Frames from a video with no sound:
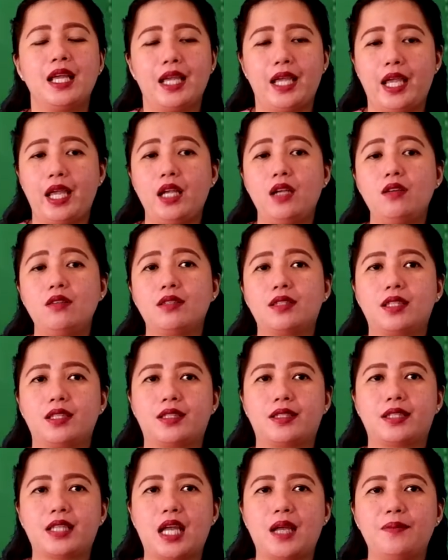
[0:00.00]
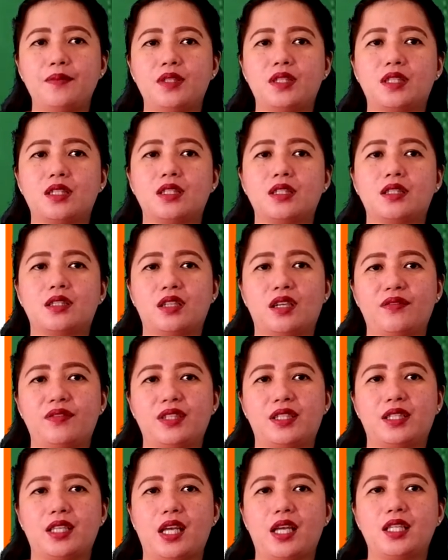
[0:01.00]
Ecosystems
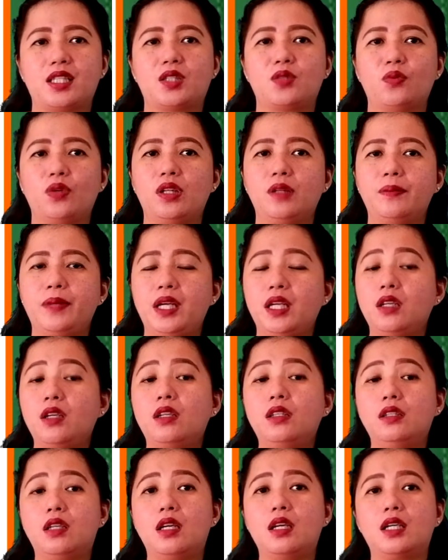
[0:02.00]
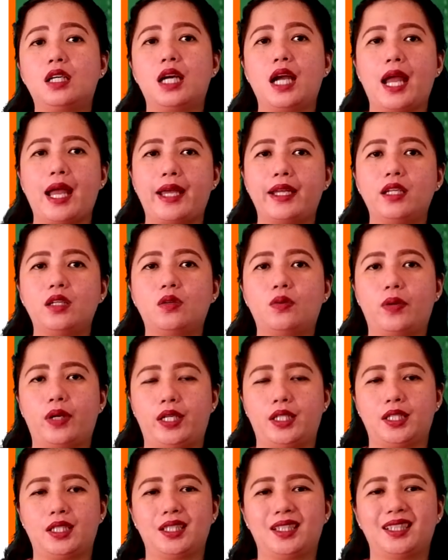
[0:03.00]
services will be no longer
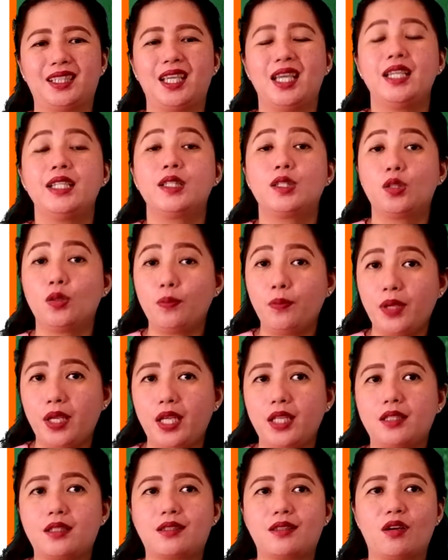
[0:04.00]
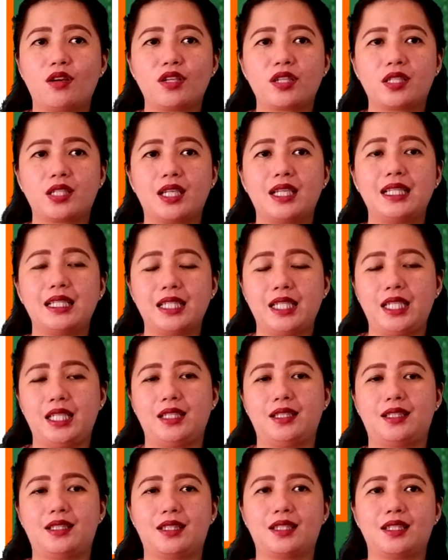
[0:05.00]
adequate to meet social
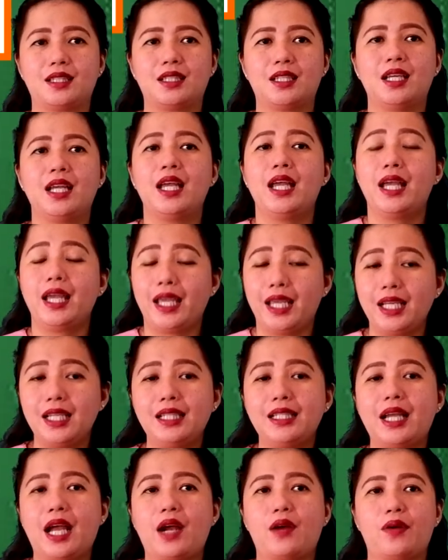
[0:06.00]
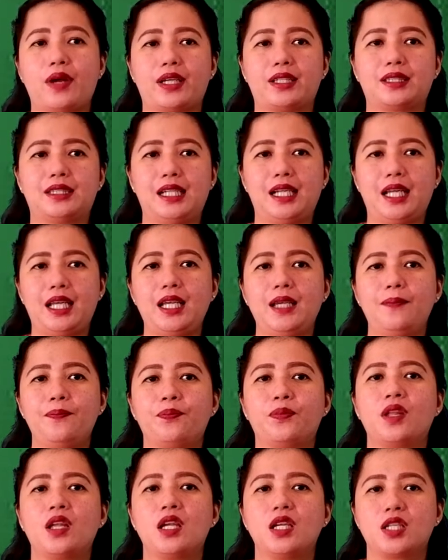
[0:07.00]
needs. Indirectly,
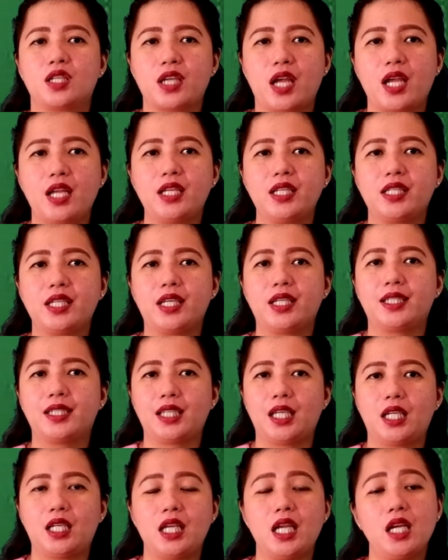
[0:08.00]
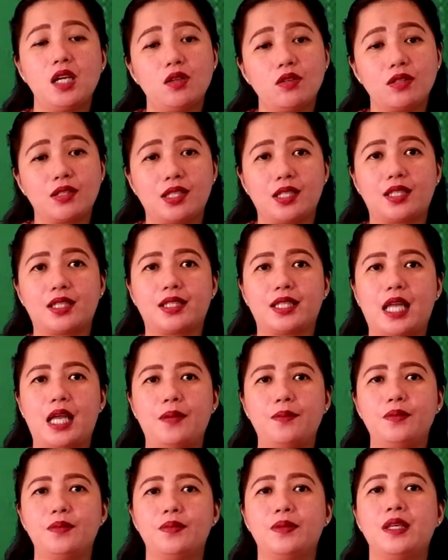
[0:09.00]
changes in
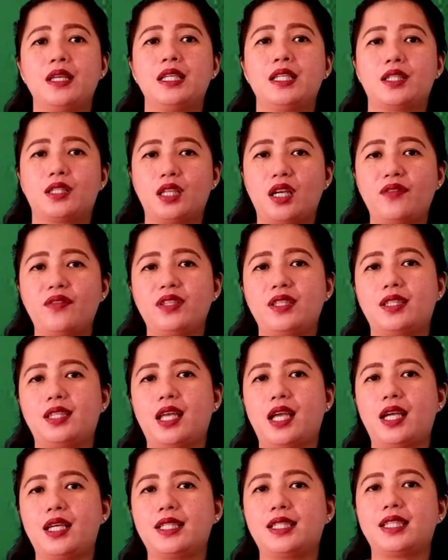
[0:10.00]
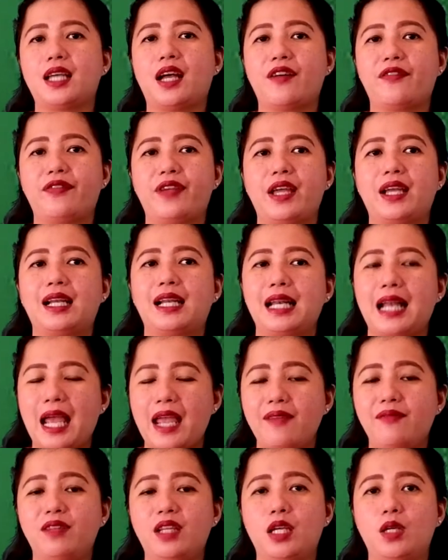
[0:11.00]
ecosystem services affect
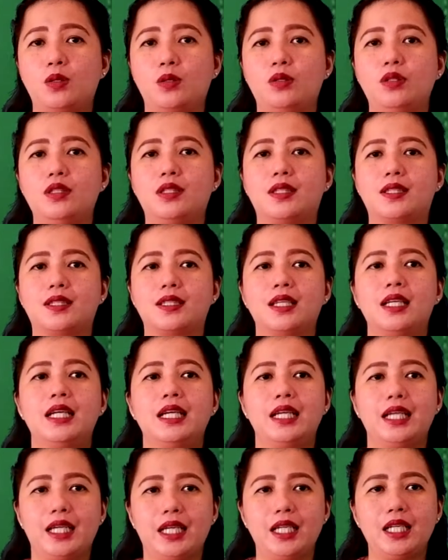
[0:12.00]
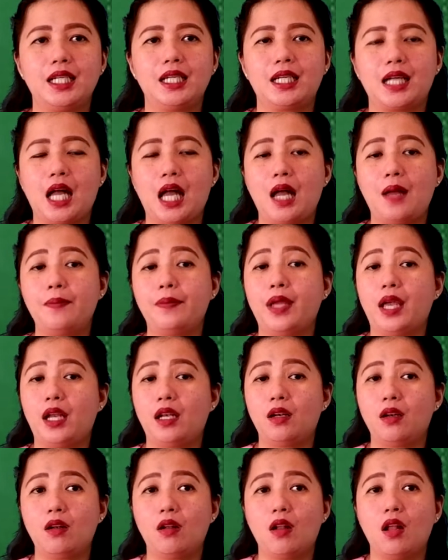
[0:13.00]
livelihoods, income,
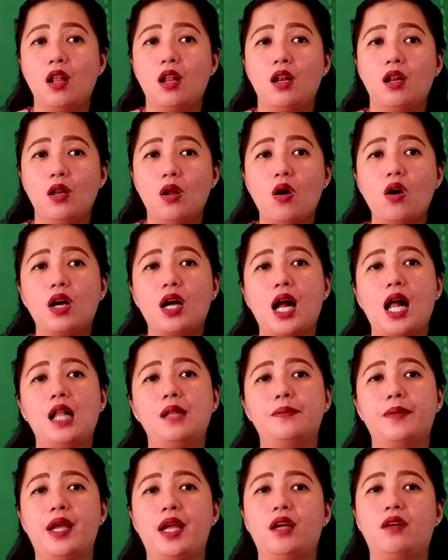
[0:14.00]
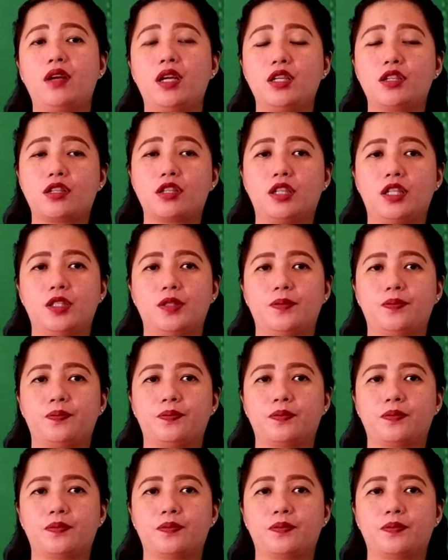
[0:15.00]
and local migration,